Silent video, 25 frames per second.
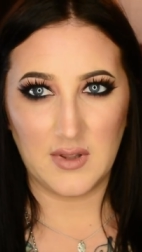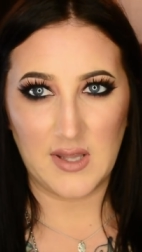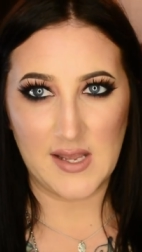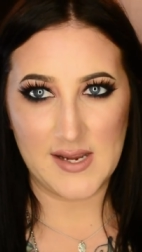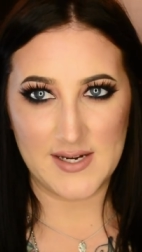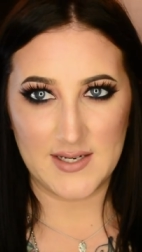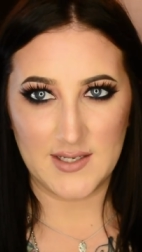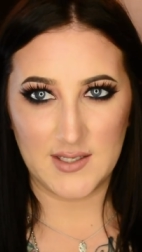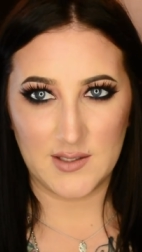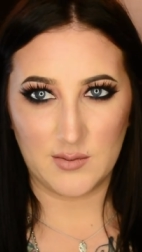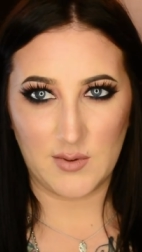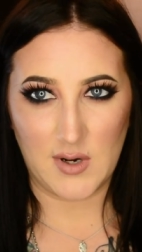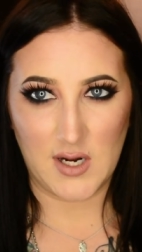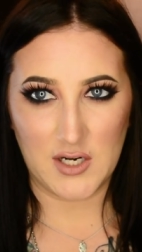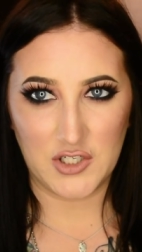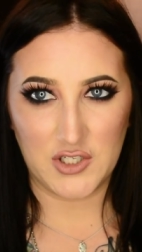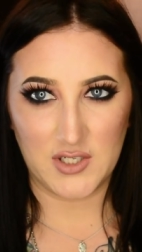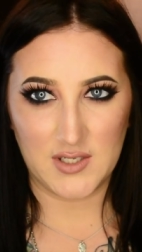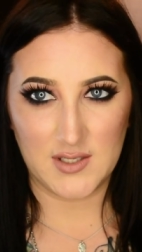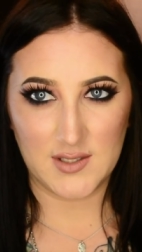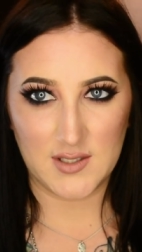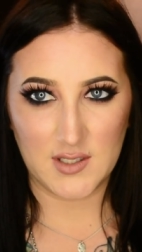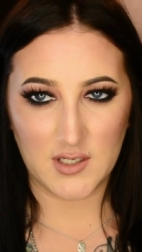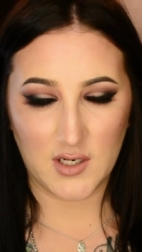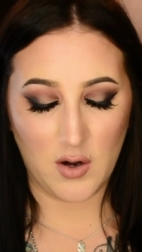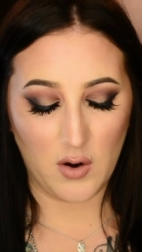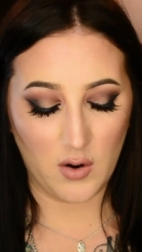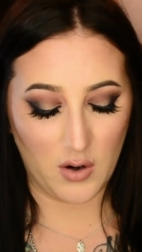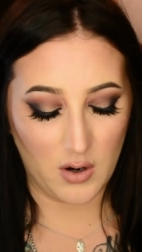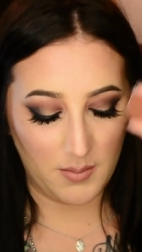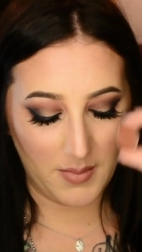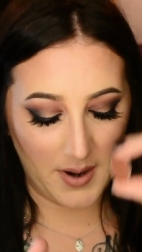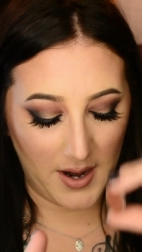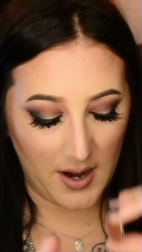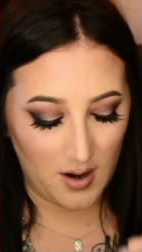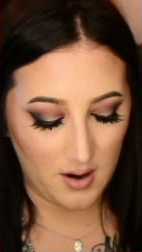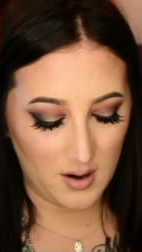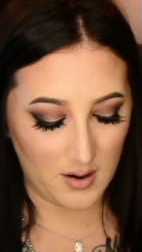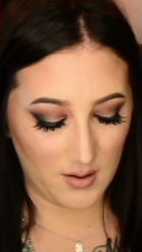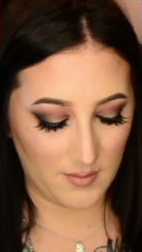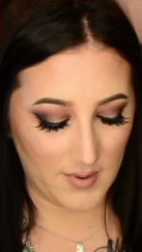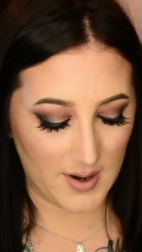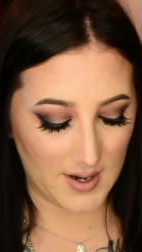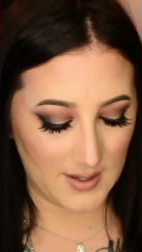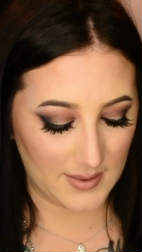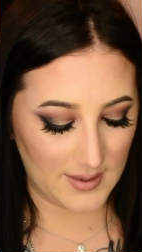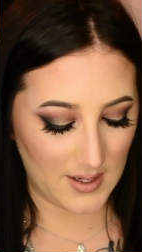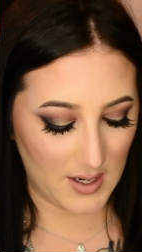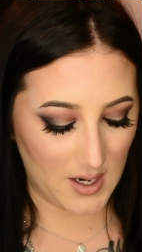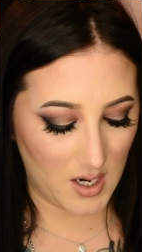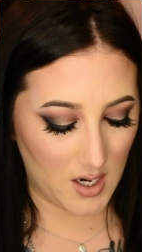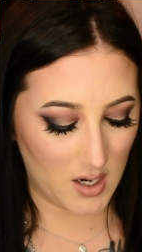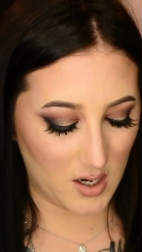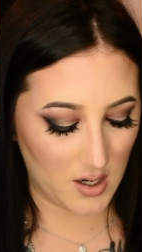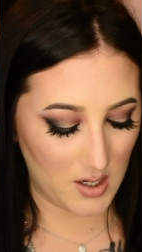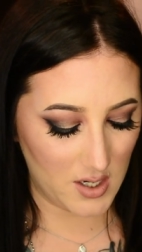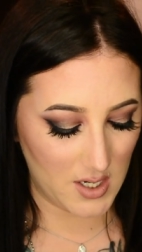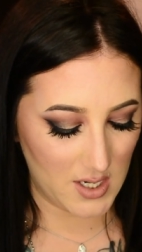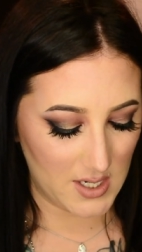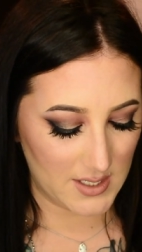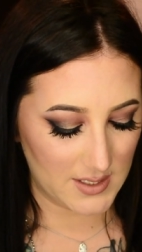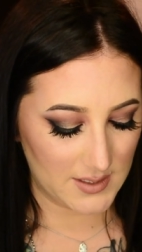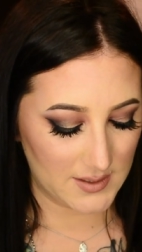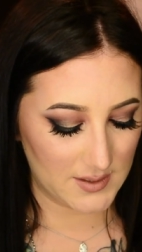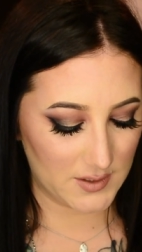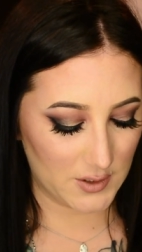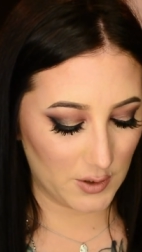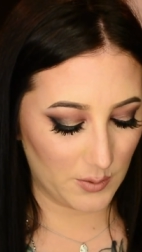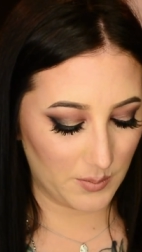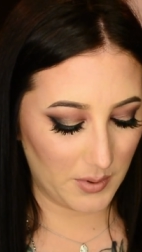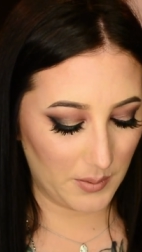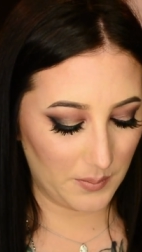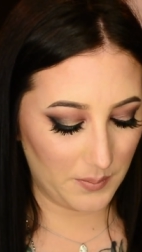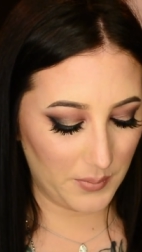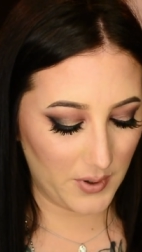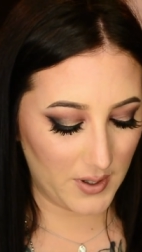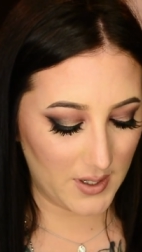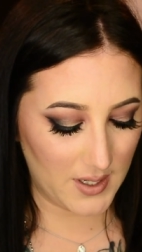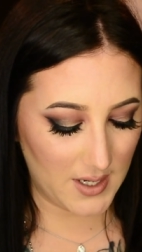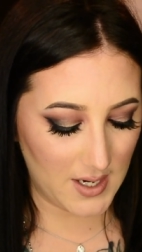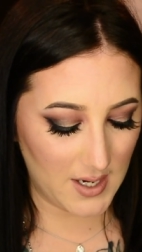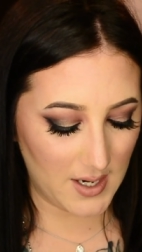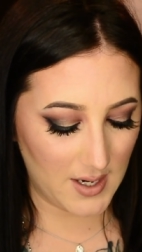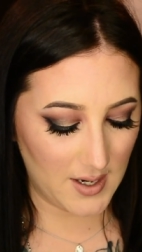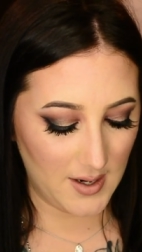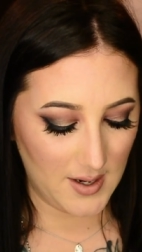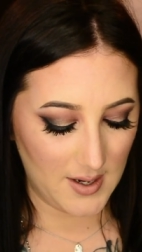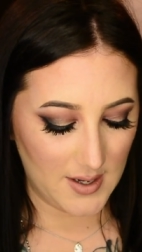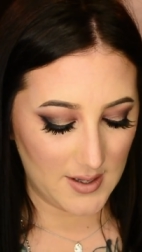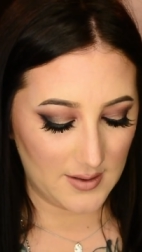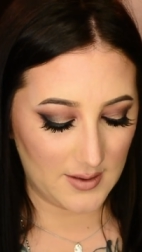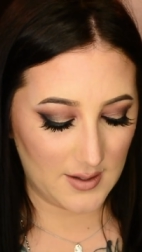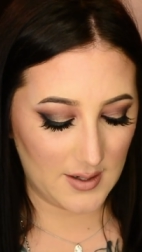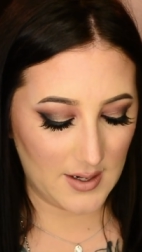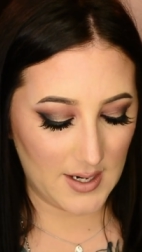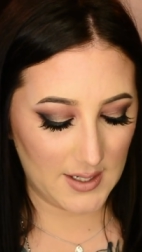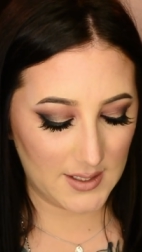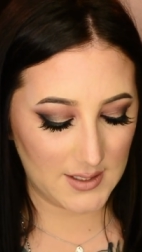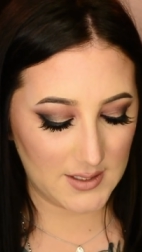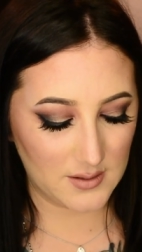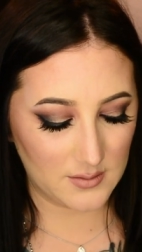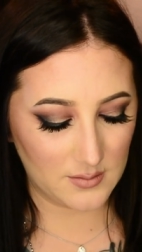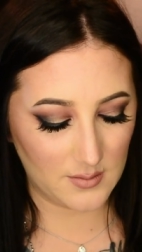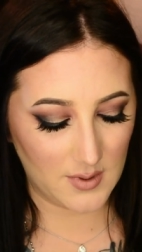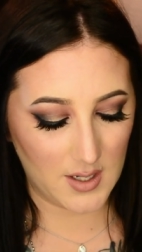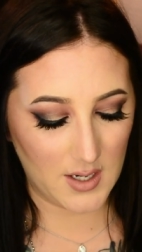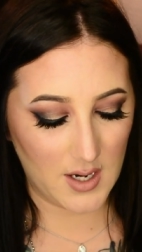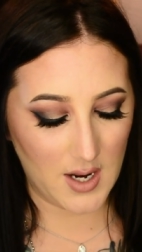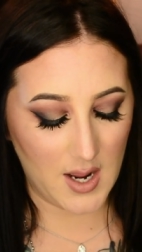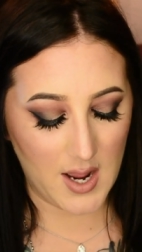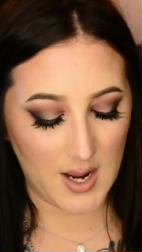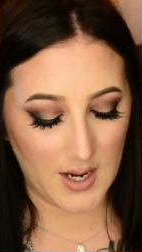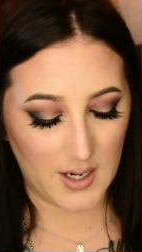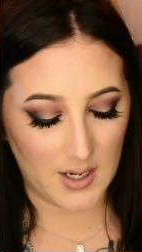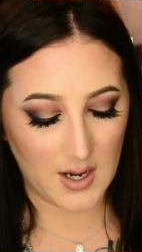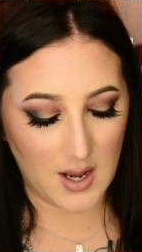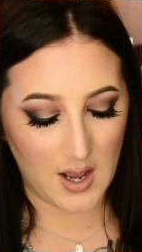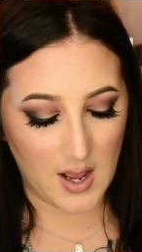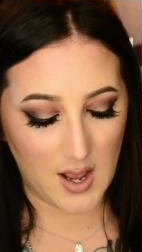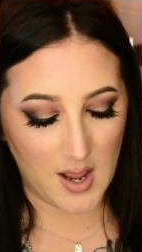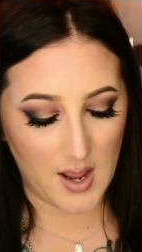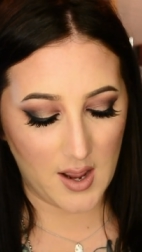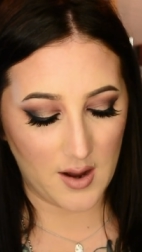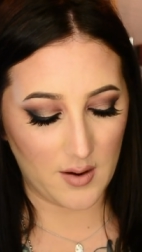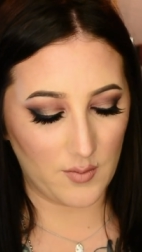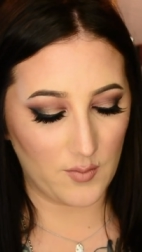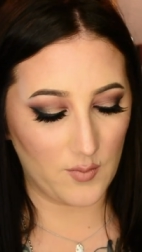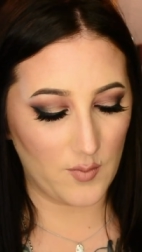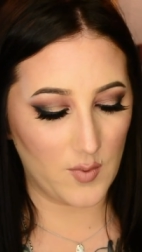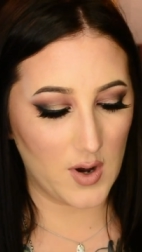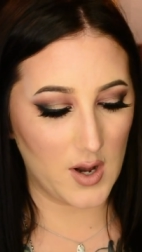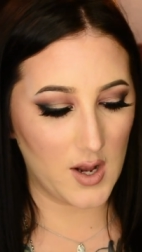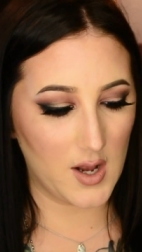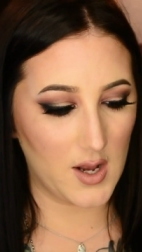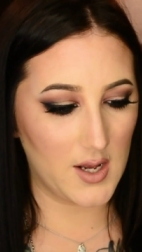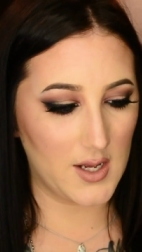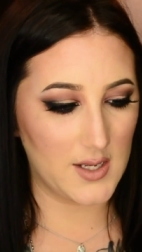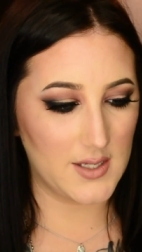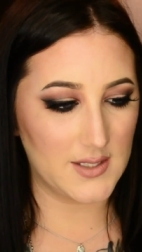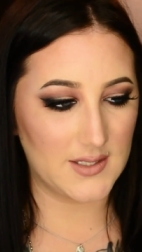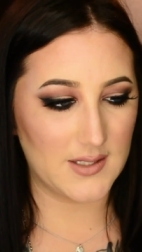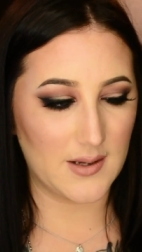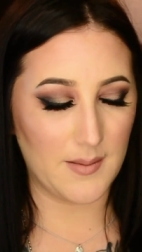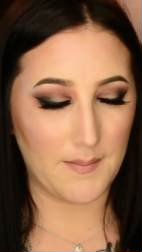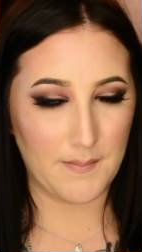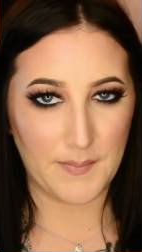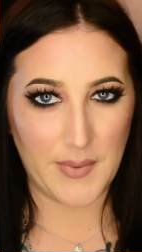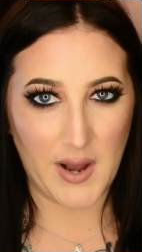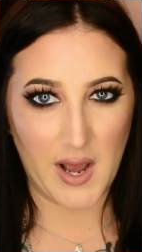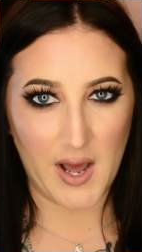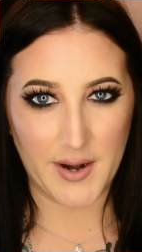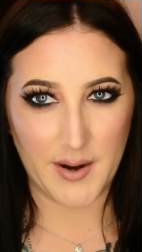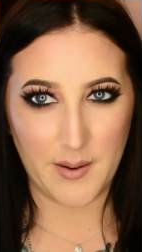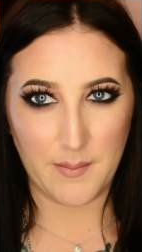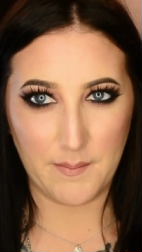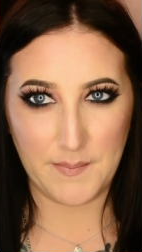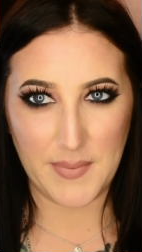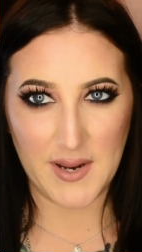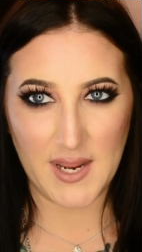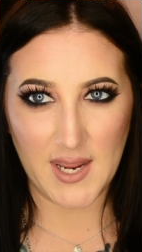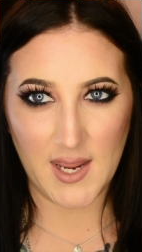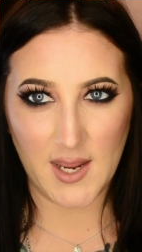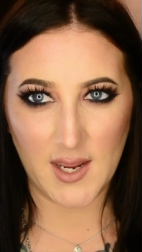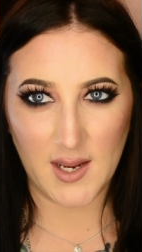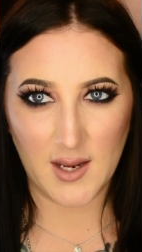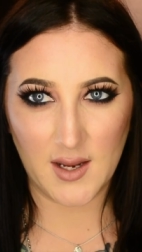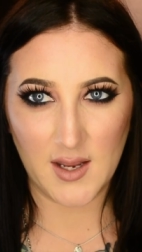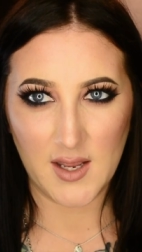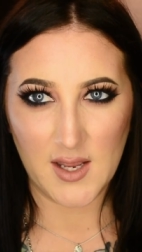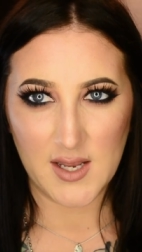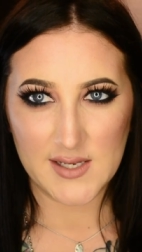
light swatches. Cocoa Bear right there, super pretty. The next one I got was Bada Bing.